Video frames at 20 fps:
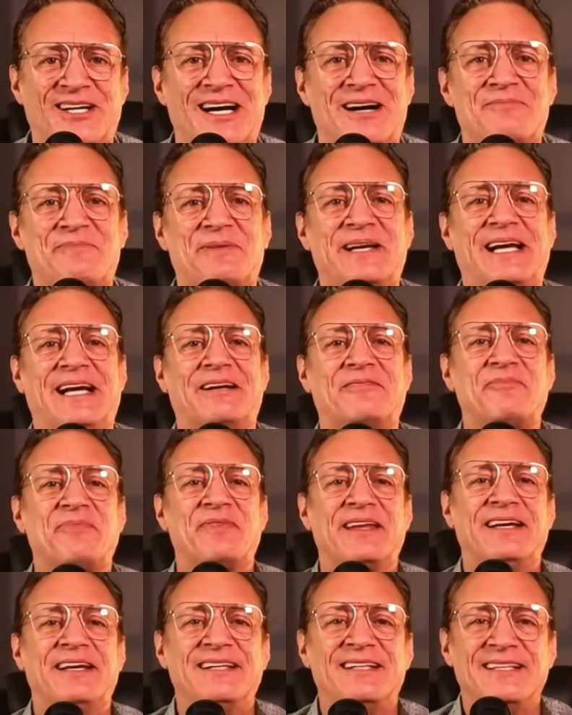company.
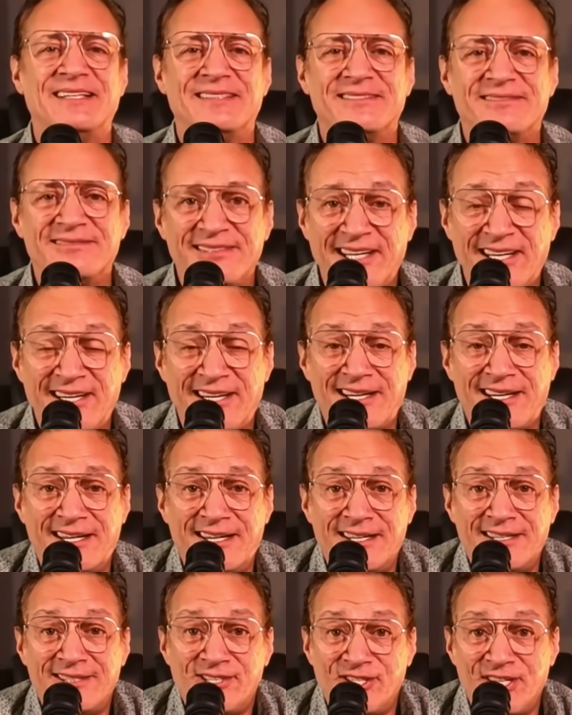
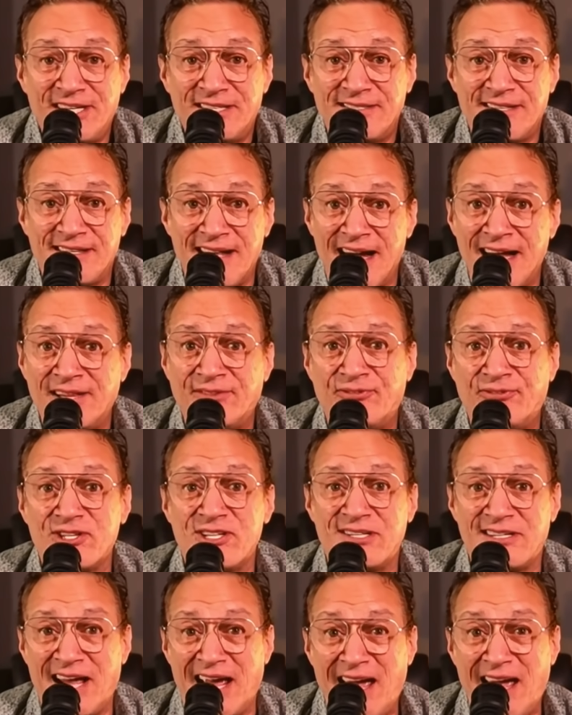She is not for
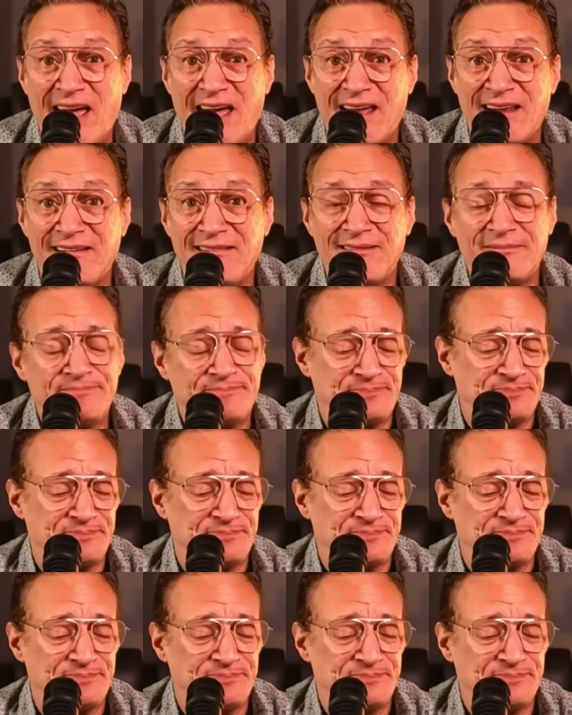sale.